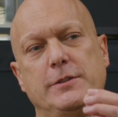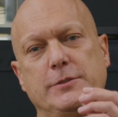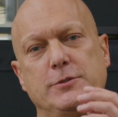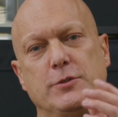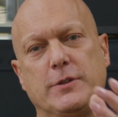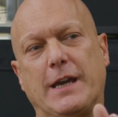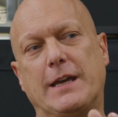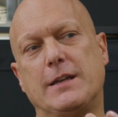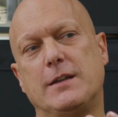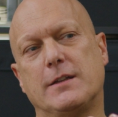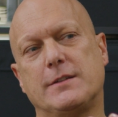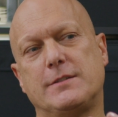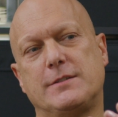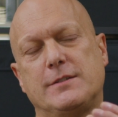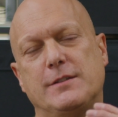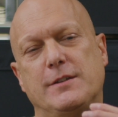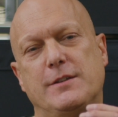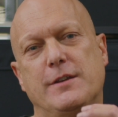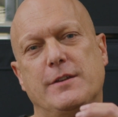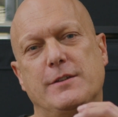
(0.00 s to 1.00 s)
you
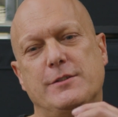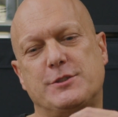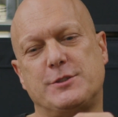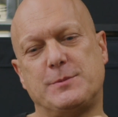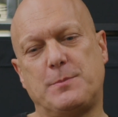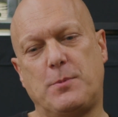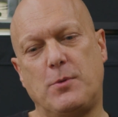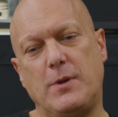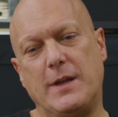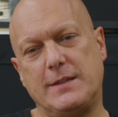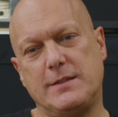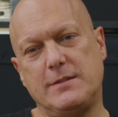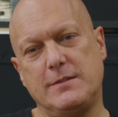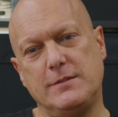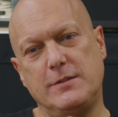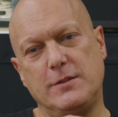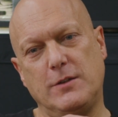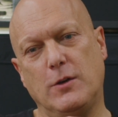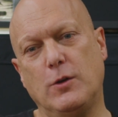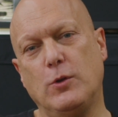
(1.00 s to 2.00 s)
cannot spread
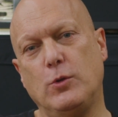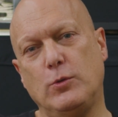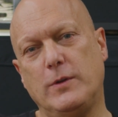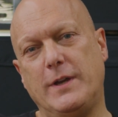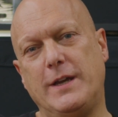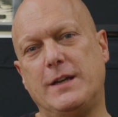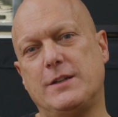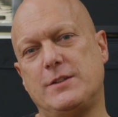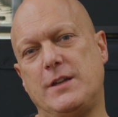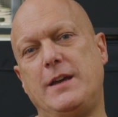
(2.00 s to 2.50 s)
the whole